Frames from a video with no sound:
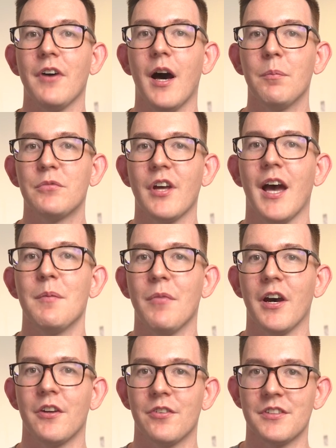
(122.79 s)
uptime
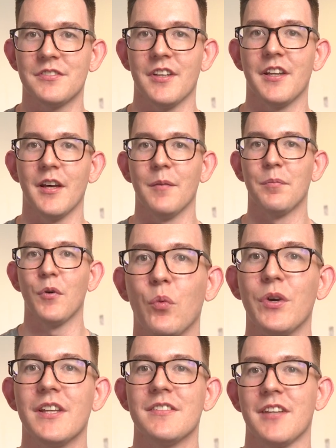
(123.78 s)
monitoring set up,
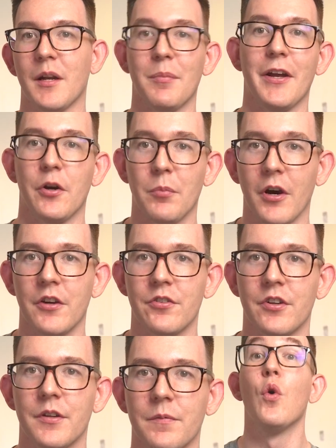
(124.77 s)
we can set up error
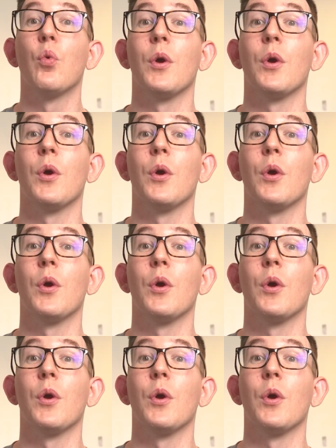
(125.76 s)
monitoring.